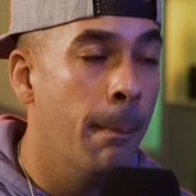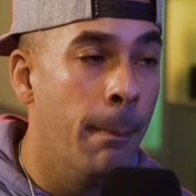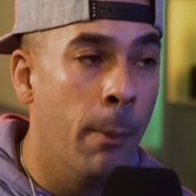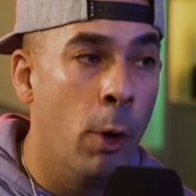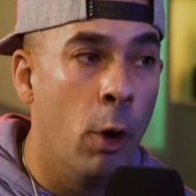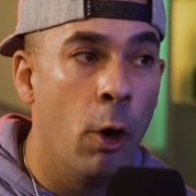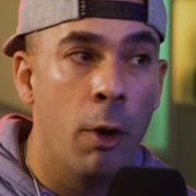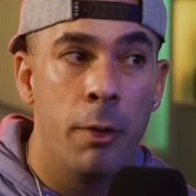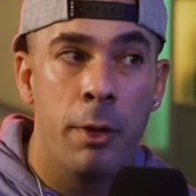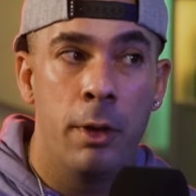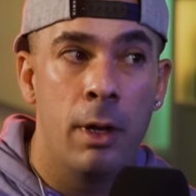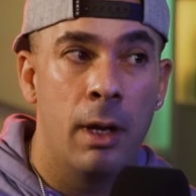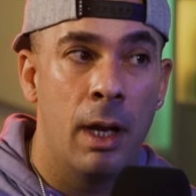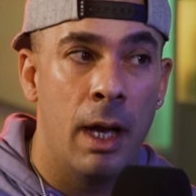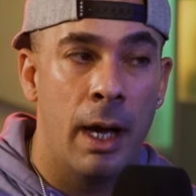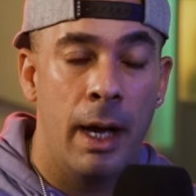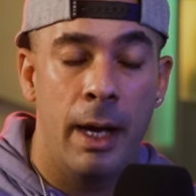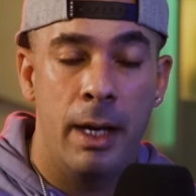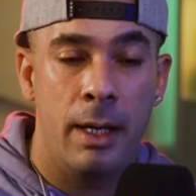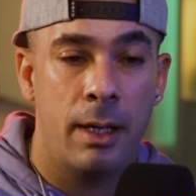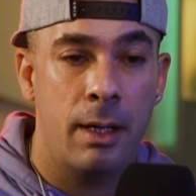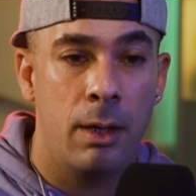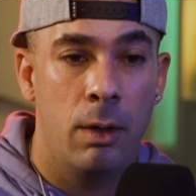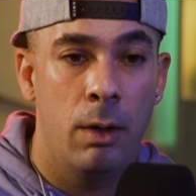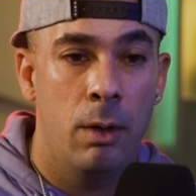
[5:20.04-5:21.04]
More than
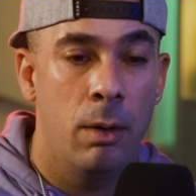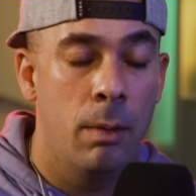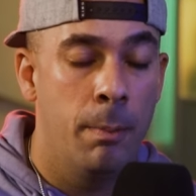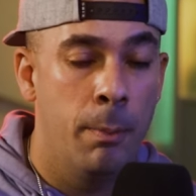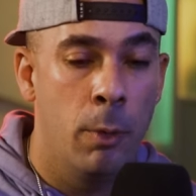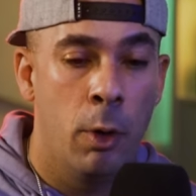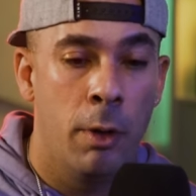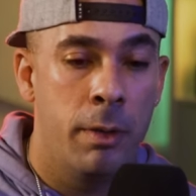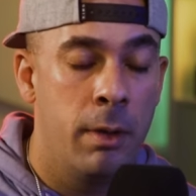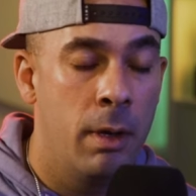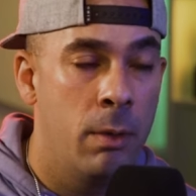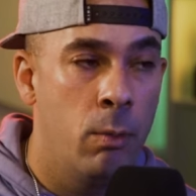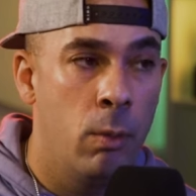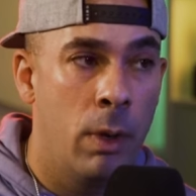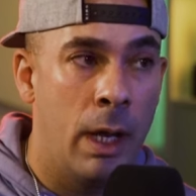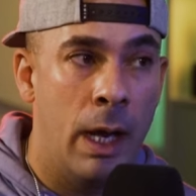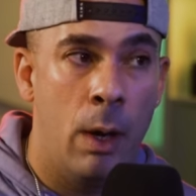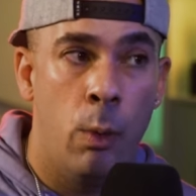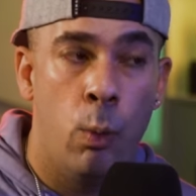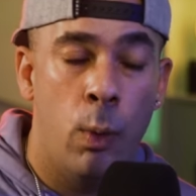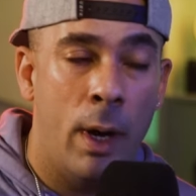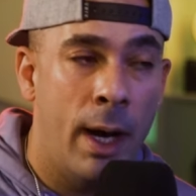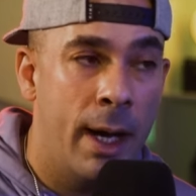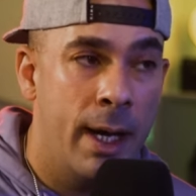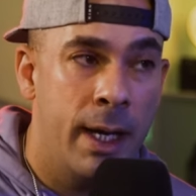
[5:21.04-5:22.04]
white
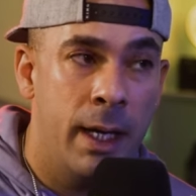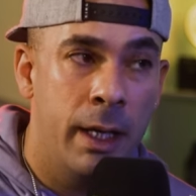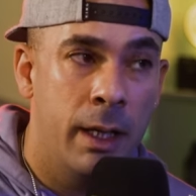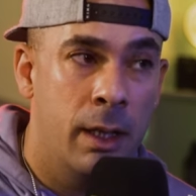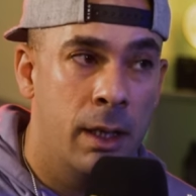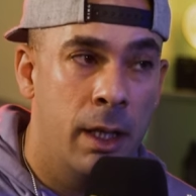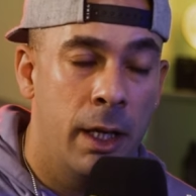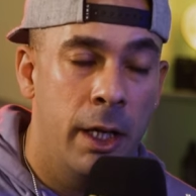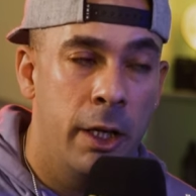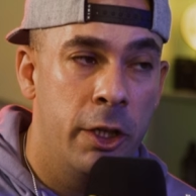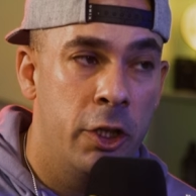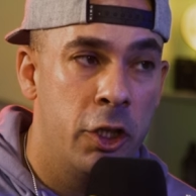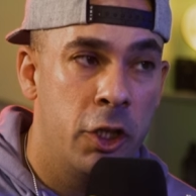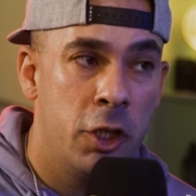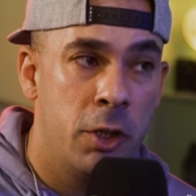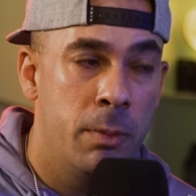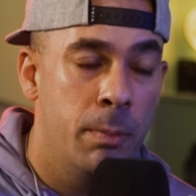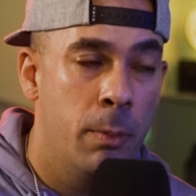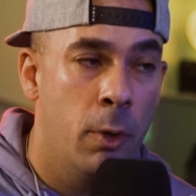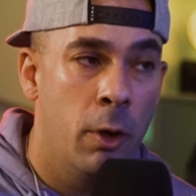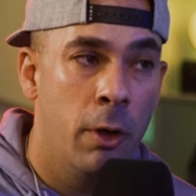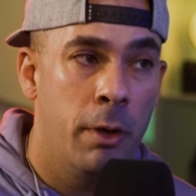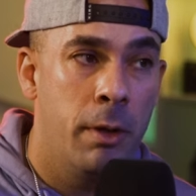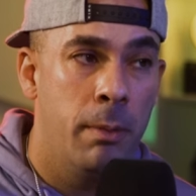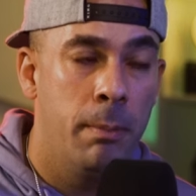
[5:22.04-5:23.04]
English,
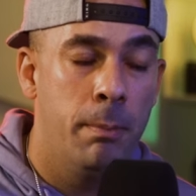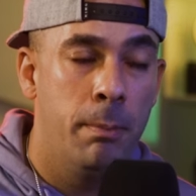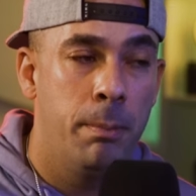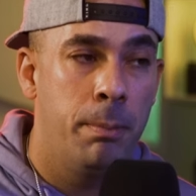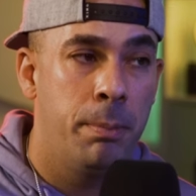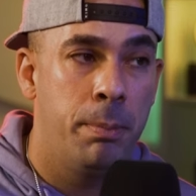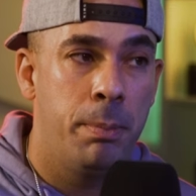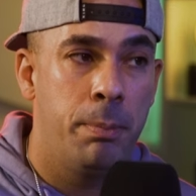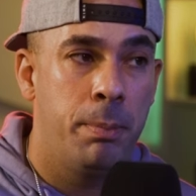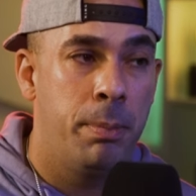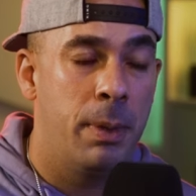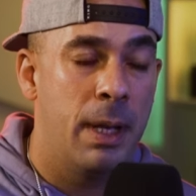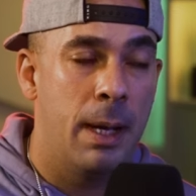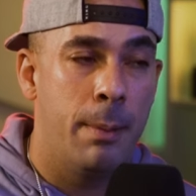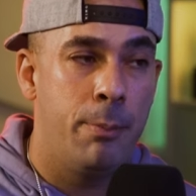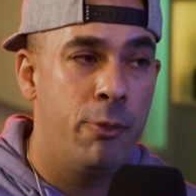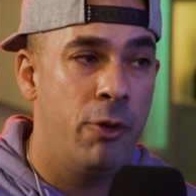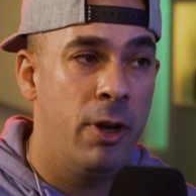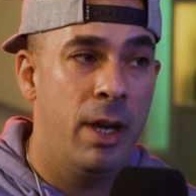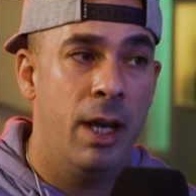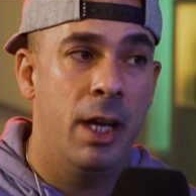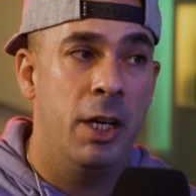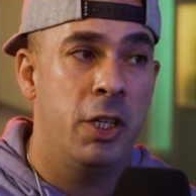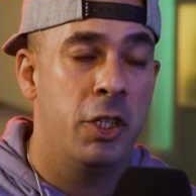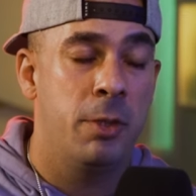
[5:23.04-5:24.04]
more than black
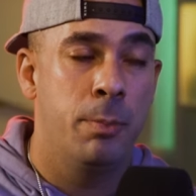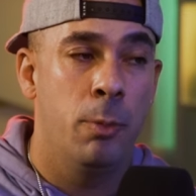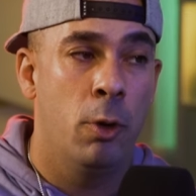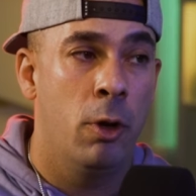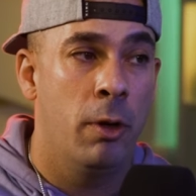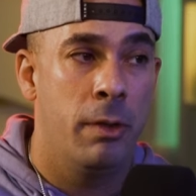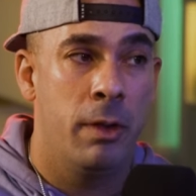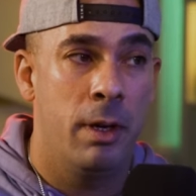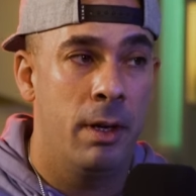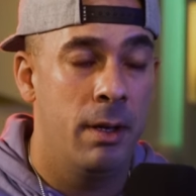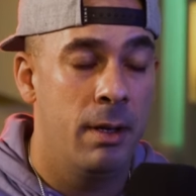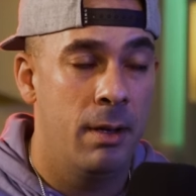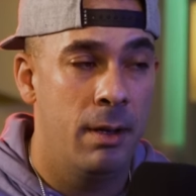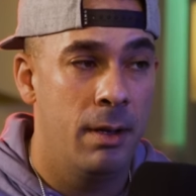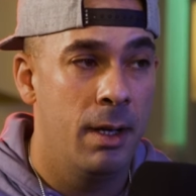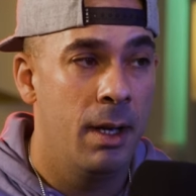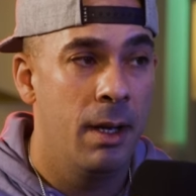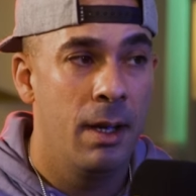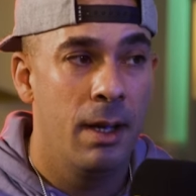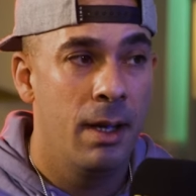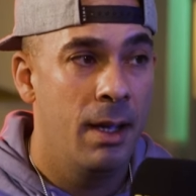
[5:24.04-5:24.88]
British, more than